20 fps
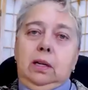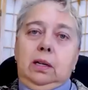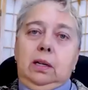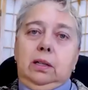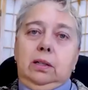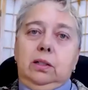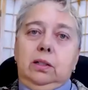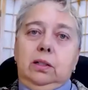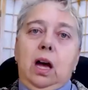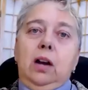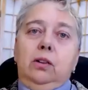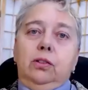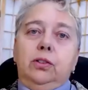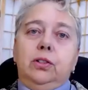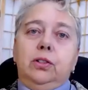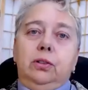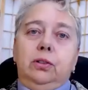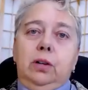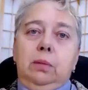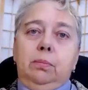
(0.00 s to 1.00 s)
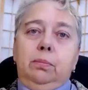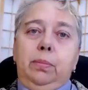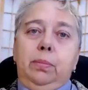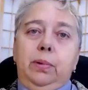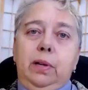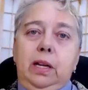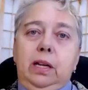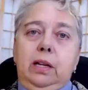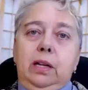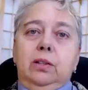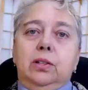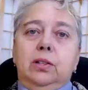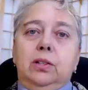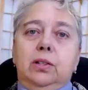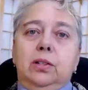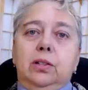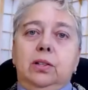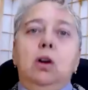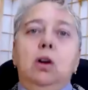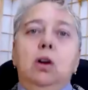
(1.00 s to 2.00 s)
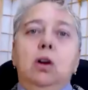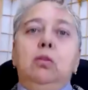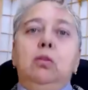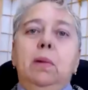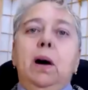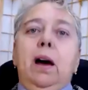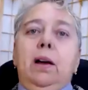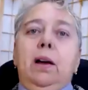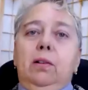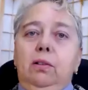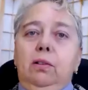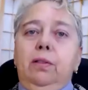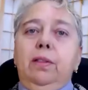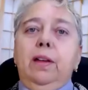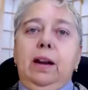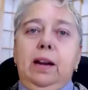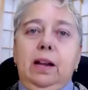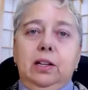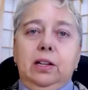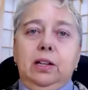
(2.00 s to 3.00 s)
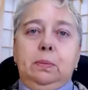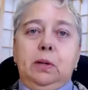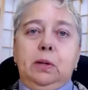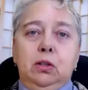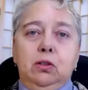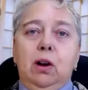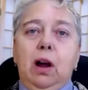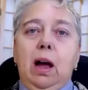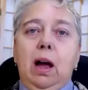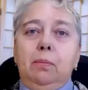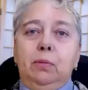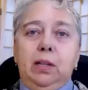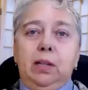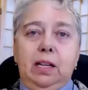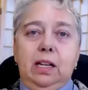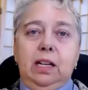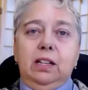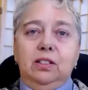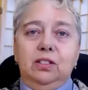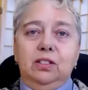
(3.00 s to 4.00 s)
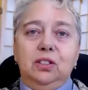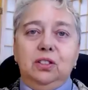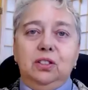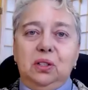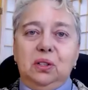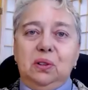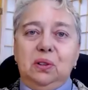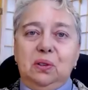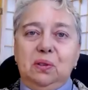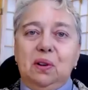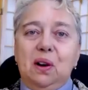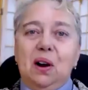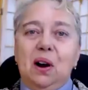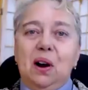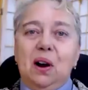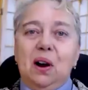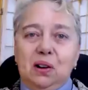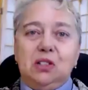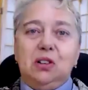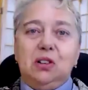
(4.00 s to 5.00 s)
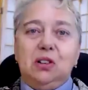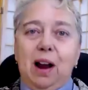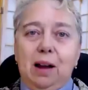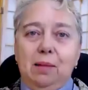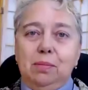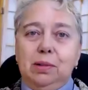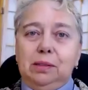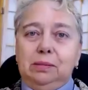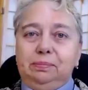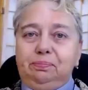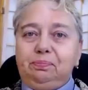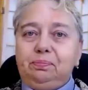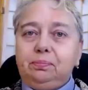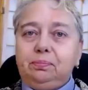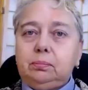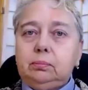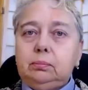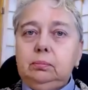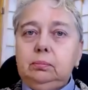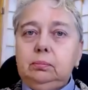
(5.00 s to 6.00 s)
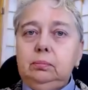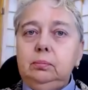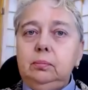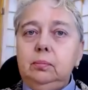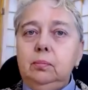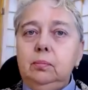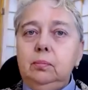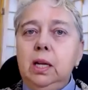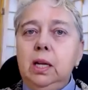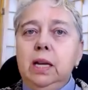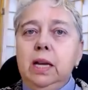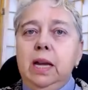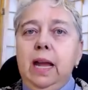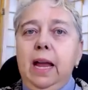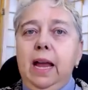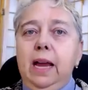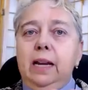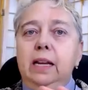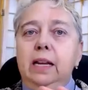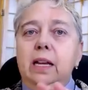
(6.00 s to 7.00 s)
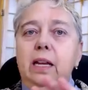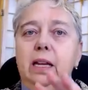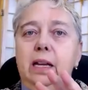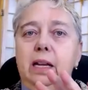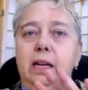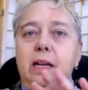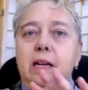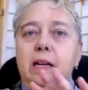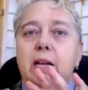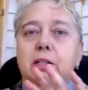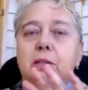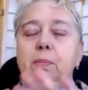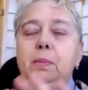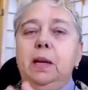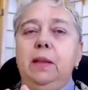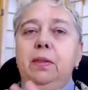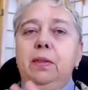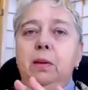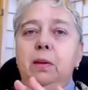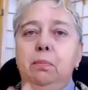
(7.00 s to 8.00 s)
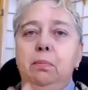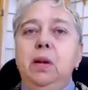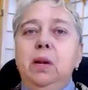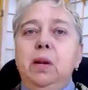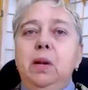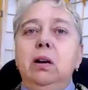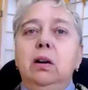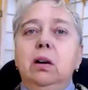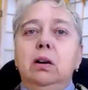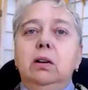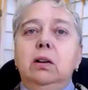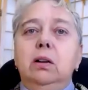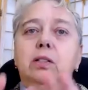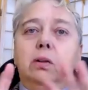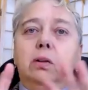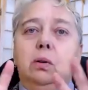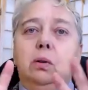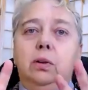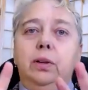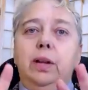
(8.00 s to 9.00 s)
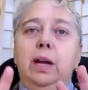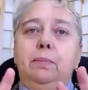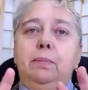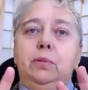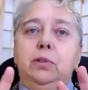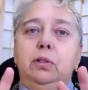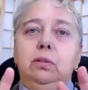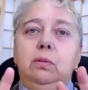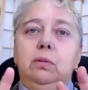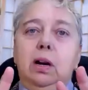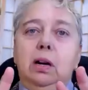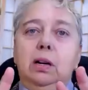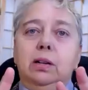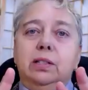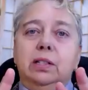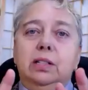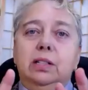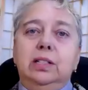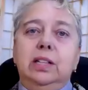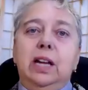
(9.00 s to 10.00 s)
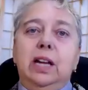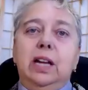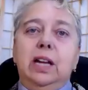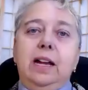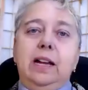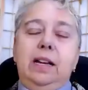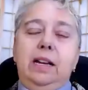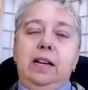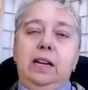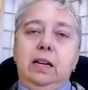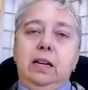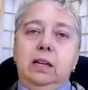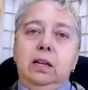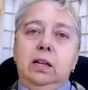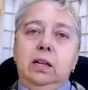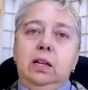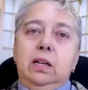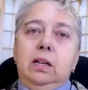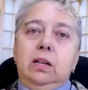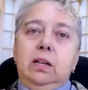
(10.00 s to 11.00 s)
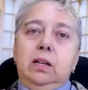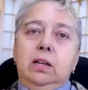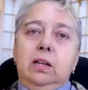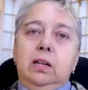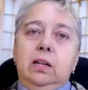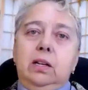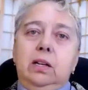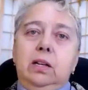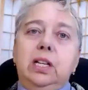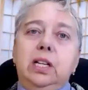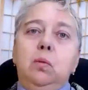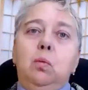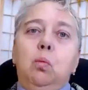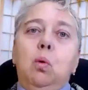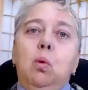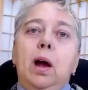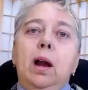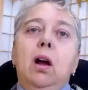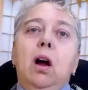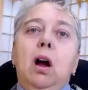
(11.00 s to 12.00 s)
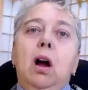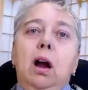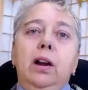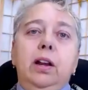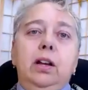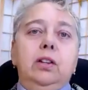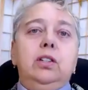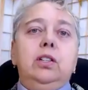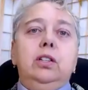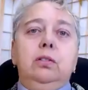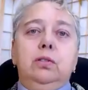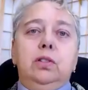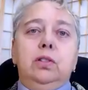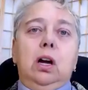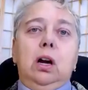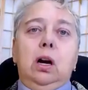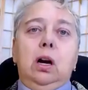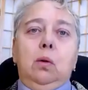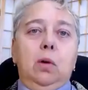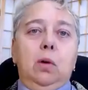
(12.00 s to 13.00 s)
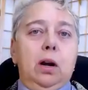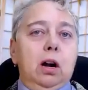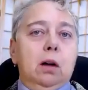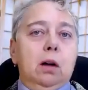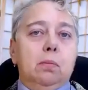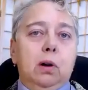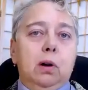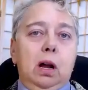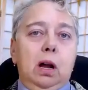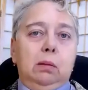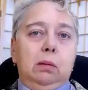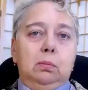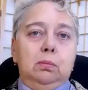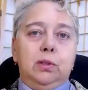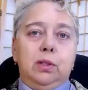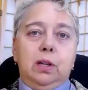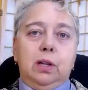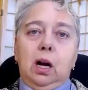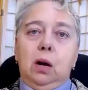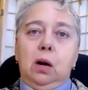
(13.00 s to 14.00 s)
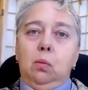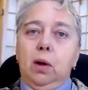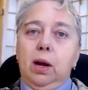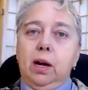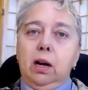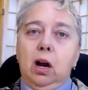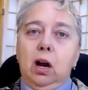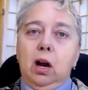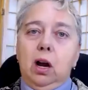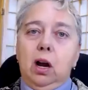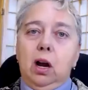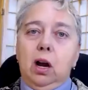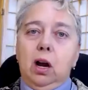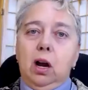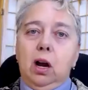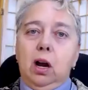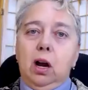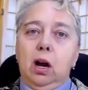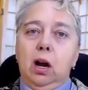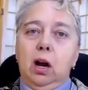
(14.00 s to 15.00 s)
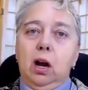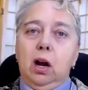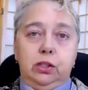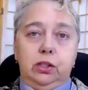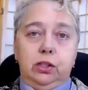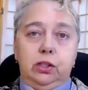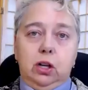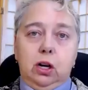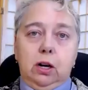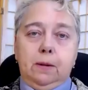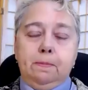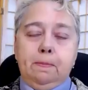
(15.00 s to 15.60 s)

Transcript: Donald Trump is the Coke bottle that has been dropped into our tribe. And it has been the mirror to hold up to our society to see what our issues are, what our problems are, what our challenges are.